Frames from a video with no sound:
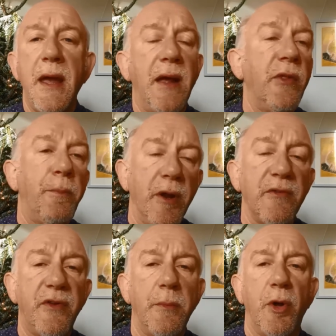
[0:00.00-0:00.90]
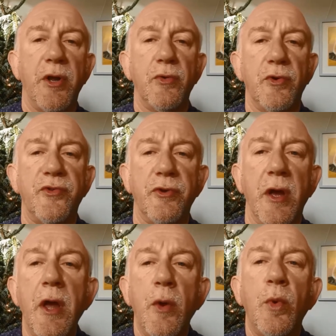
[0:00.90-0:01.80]
and the Brighton Philharmonic
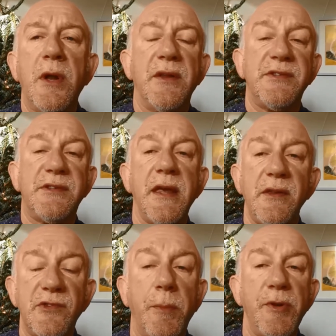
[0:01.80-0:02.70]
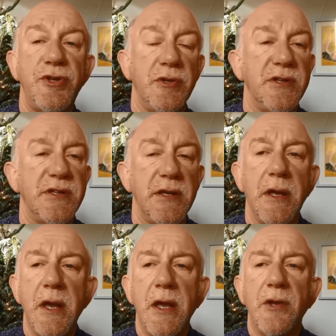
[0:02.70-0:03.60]
Orchestra, would like to take this opportunity